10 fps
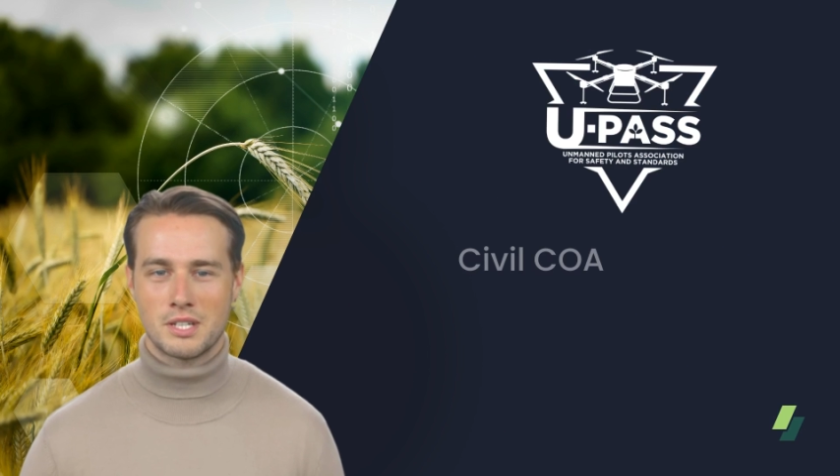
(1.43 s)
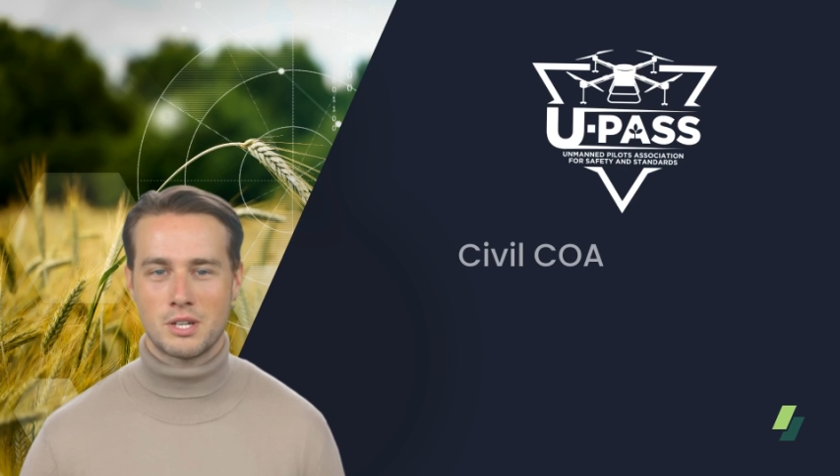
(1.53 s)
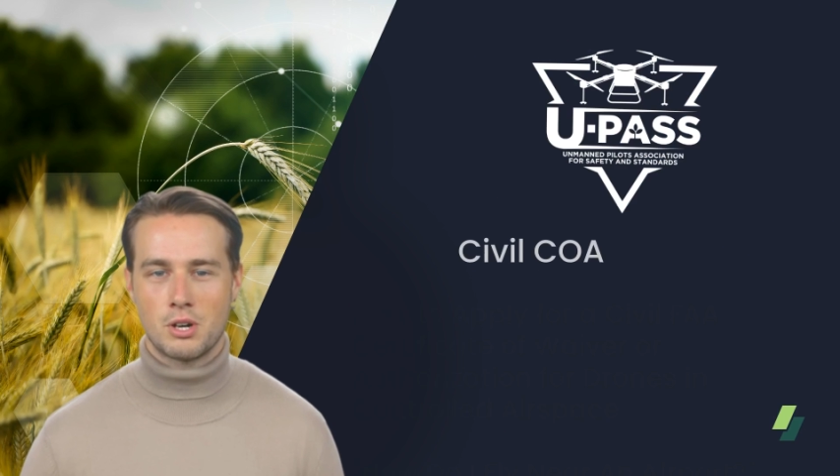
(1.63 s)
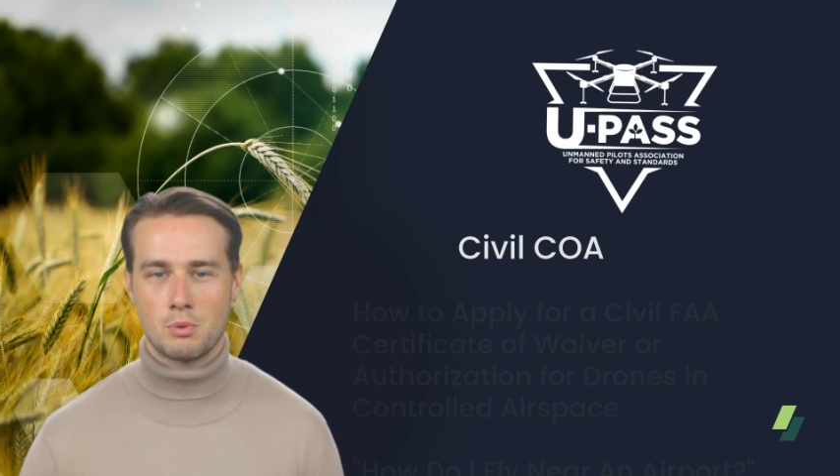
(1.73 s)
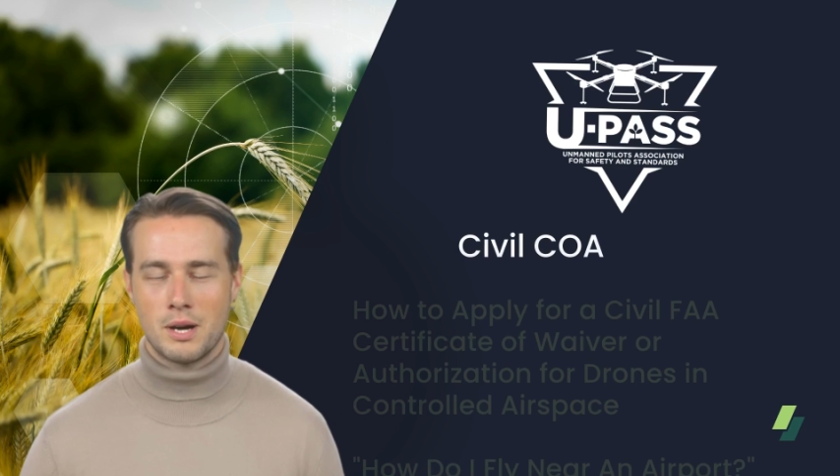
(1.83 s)

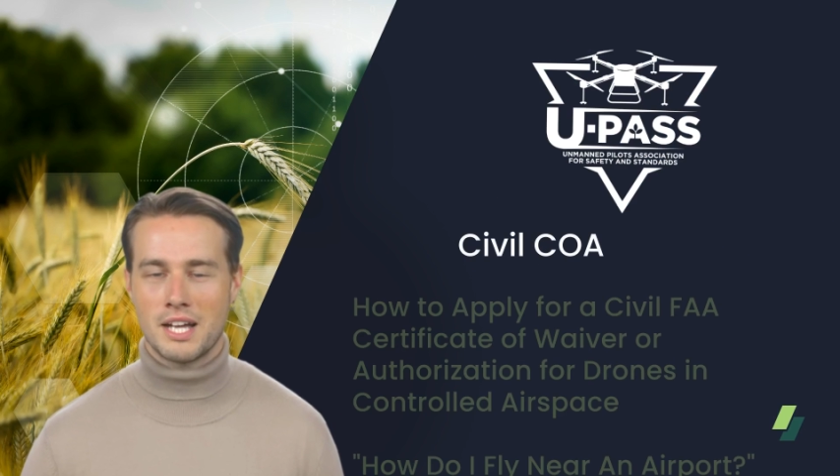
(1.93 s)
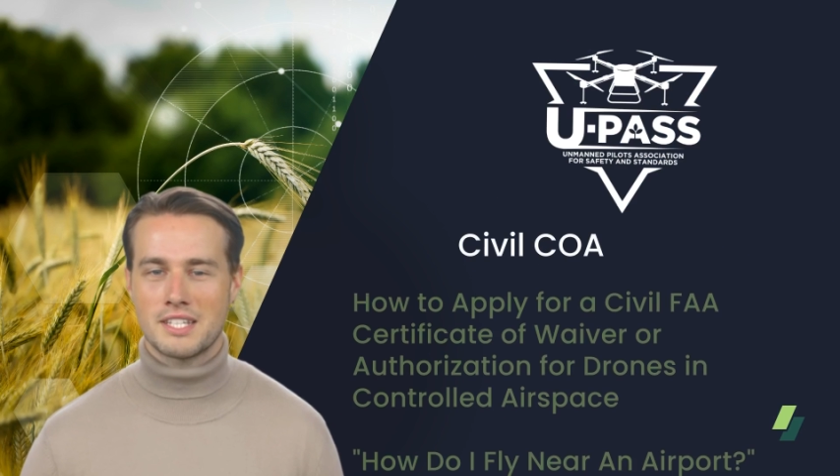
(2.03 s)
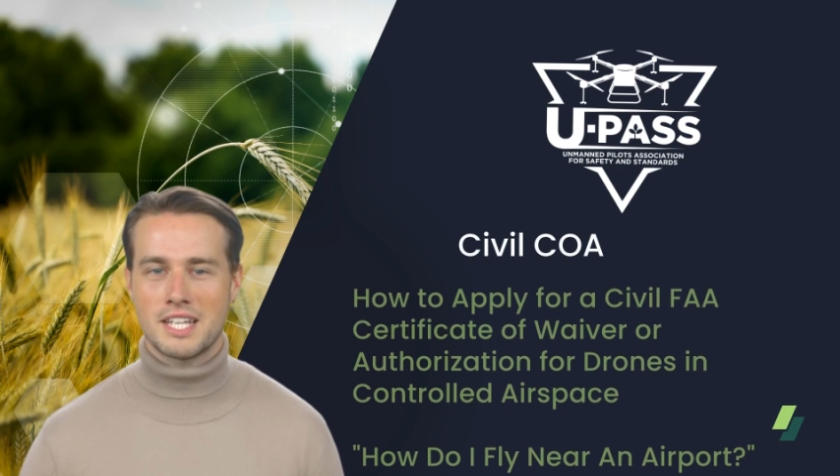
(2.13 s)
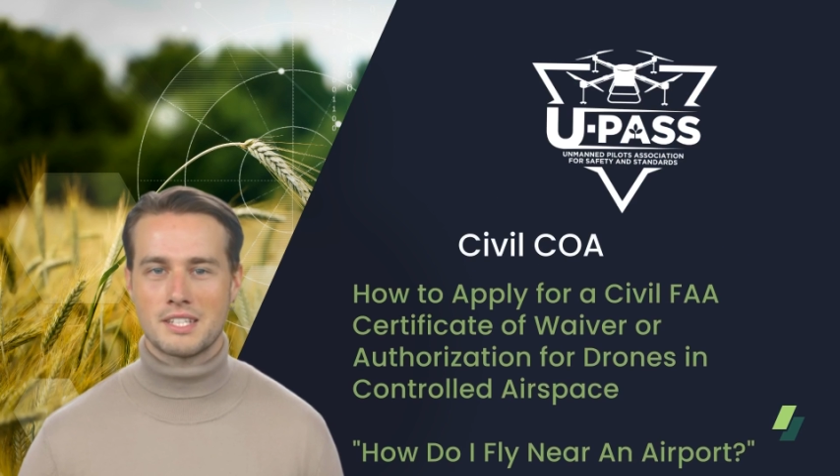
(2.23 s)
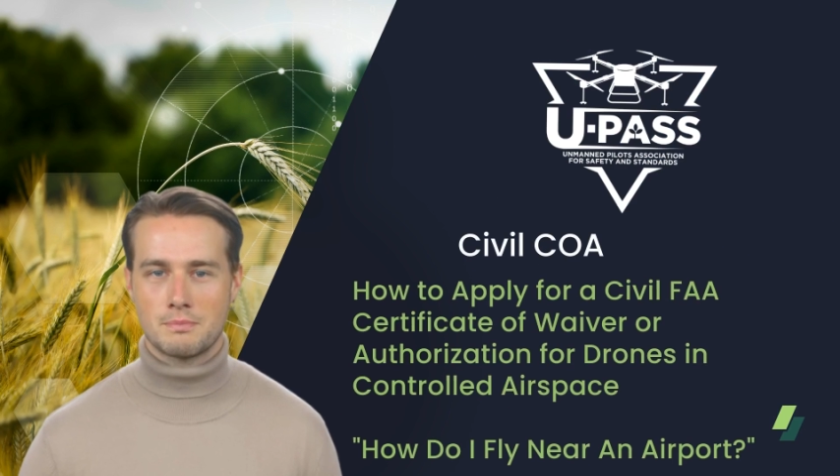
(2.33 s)

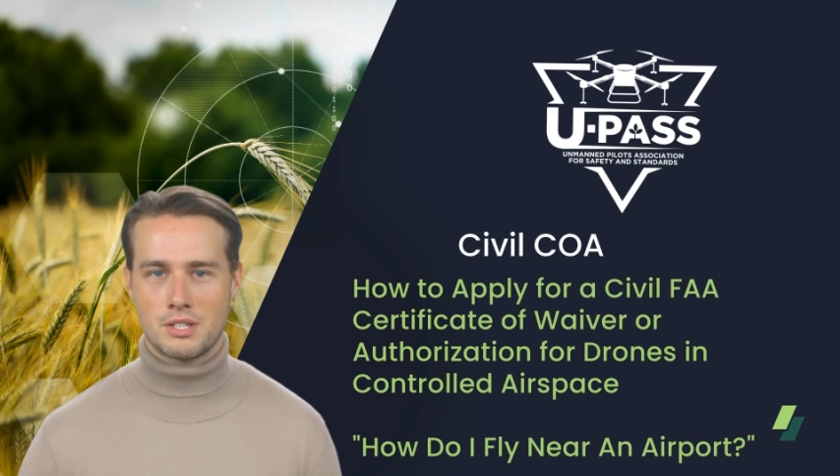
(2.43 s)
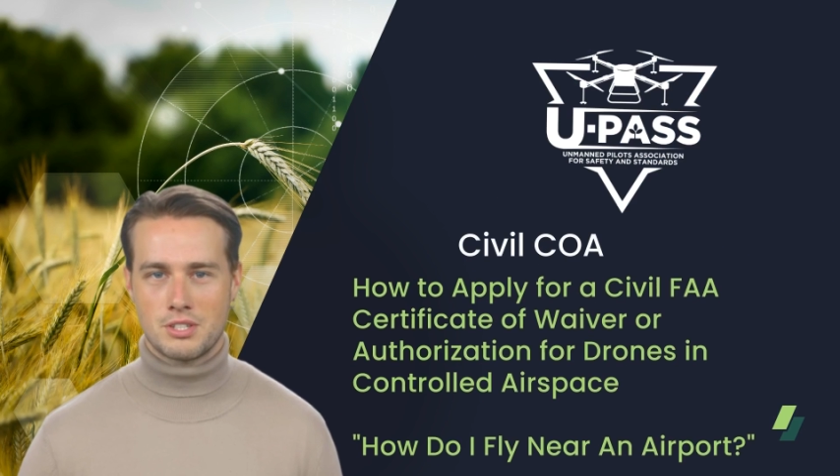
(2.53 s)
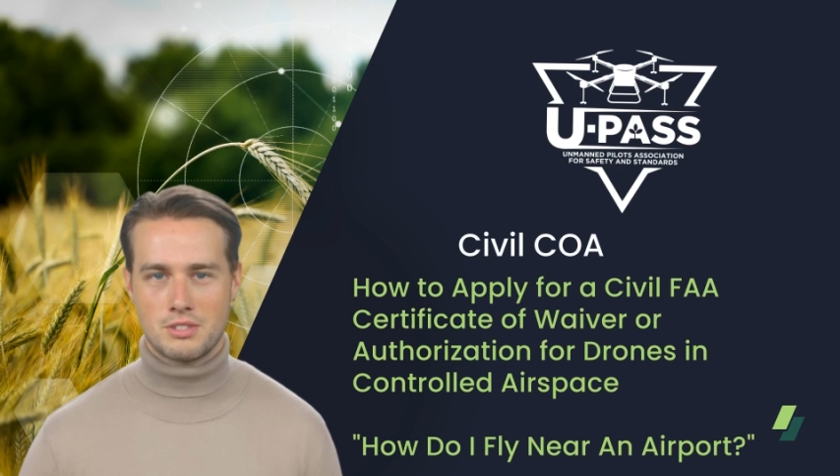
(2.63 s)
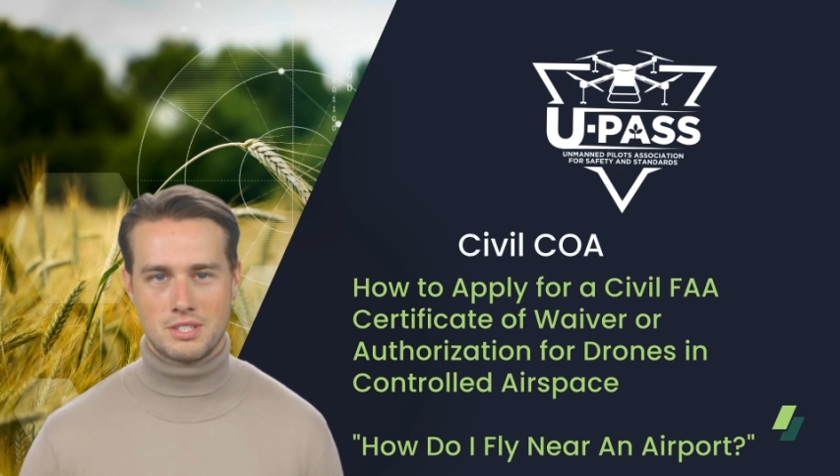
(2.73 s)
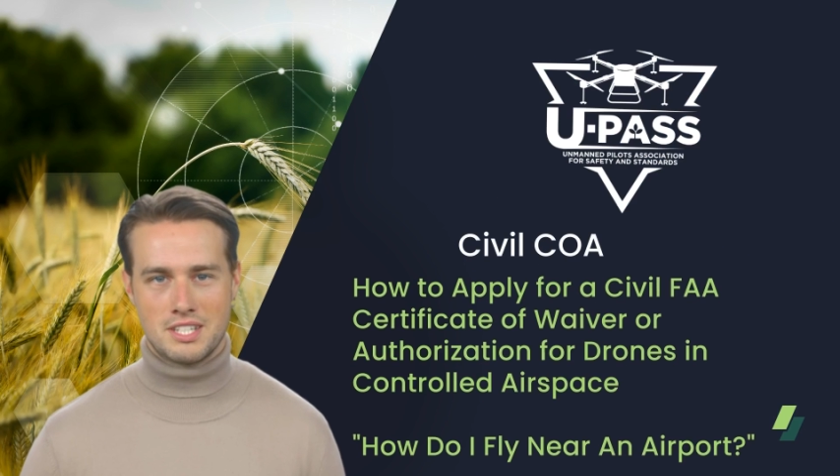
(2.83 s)
U-PASS has a
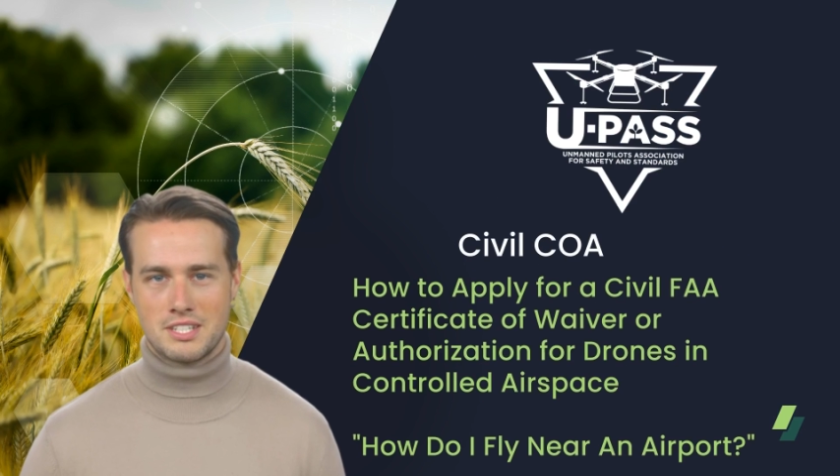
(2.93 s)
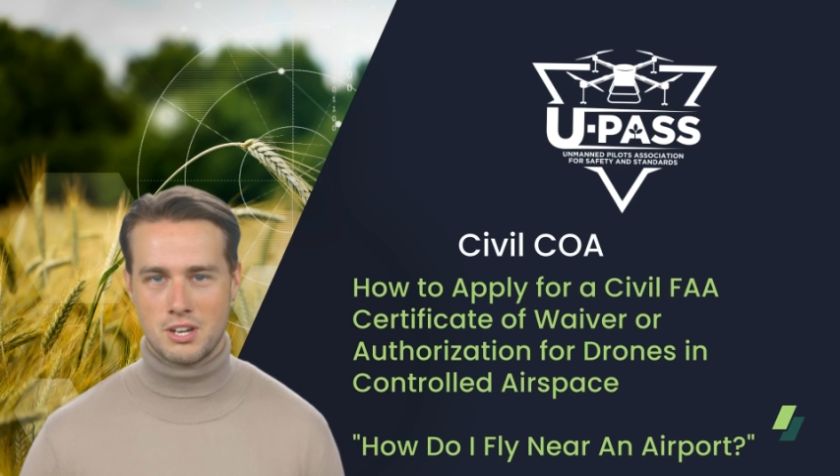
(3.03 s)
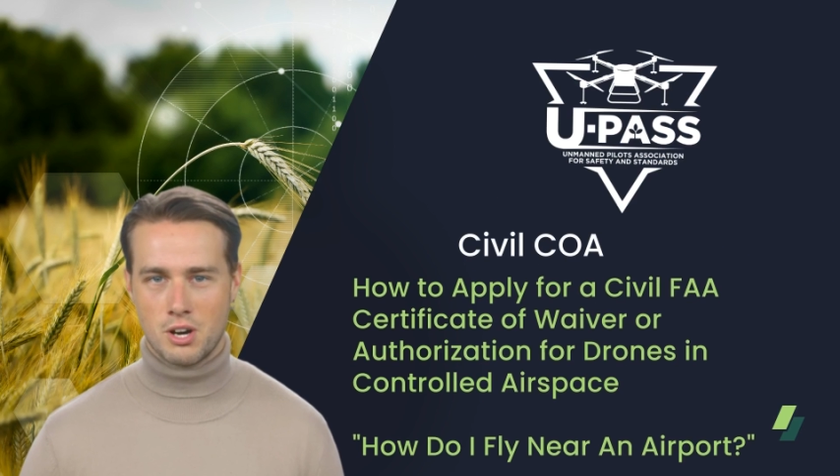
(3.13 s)
mission to assist